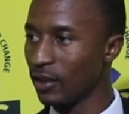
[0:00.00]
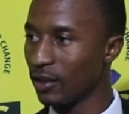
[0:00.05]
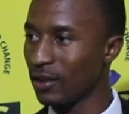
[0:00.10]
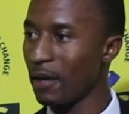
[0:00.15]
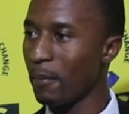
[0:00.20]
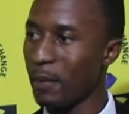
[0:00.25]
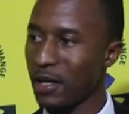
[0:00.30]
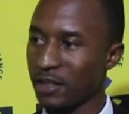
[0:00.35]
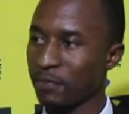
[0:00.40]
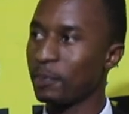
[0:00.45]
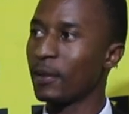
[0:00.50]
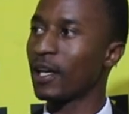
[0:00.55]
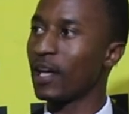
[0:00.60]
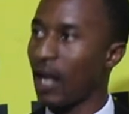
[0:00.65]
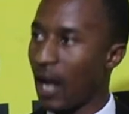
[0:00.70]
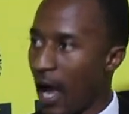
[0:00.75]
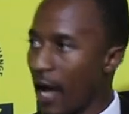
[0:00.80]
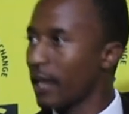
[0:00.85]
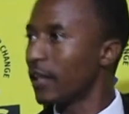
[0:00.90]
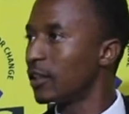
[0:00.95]
There must be
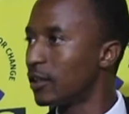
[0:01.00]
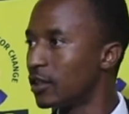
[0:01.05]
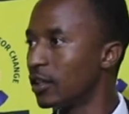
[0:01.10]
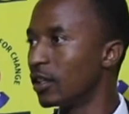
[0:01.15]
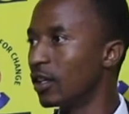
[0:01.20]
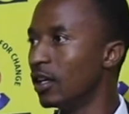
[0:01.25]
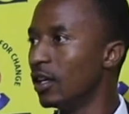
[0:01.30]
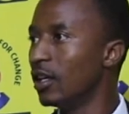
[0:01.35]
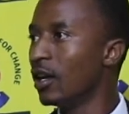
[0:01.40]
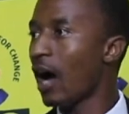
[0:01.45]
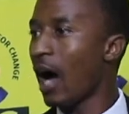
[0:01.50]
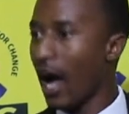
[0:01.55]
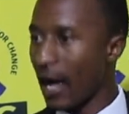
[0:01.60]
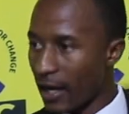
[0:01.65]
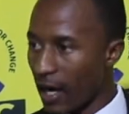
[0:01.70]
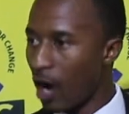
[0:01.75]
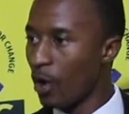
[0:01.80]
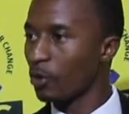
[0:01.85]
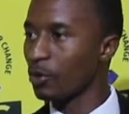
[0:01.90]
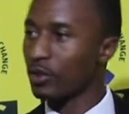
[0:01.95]
clarity
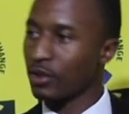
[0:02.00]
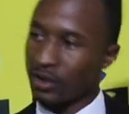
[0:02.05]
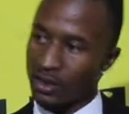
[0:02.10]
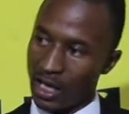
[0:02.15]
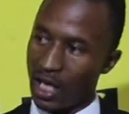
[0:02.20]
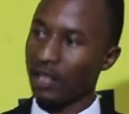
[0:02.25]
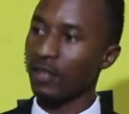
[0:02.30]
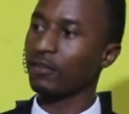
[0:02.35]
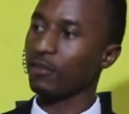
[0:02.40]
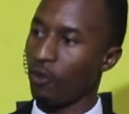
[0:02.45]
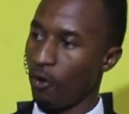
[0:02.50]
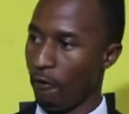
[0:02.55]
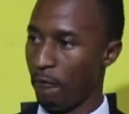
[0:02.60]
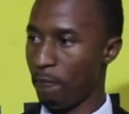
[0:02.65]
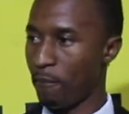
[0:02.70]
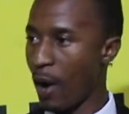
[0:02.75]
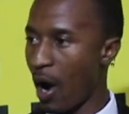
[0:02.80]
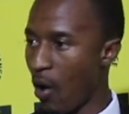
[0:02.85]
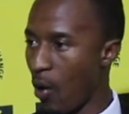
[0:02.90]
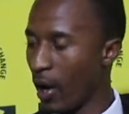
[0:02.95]
around transfer of
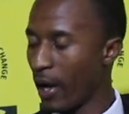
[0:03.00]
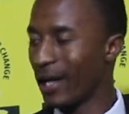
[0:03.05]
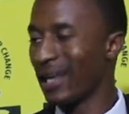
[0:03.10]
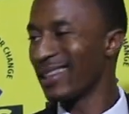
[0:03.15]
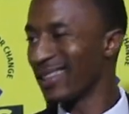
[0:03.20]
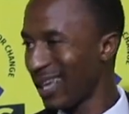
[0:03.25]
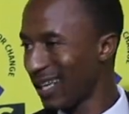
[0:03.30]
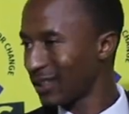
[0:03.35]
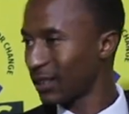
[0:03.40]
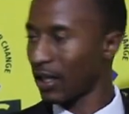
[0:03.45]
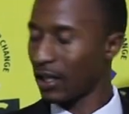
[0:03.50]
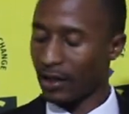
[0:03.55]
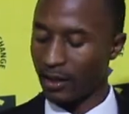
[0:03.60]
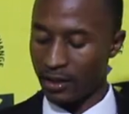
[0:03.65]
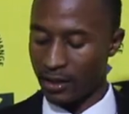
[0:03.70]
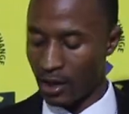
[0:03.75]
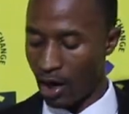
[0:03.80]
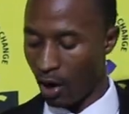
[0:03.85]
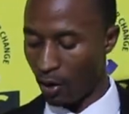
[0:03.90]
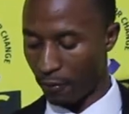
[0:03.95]
power, and that's a
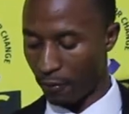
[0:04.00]
critical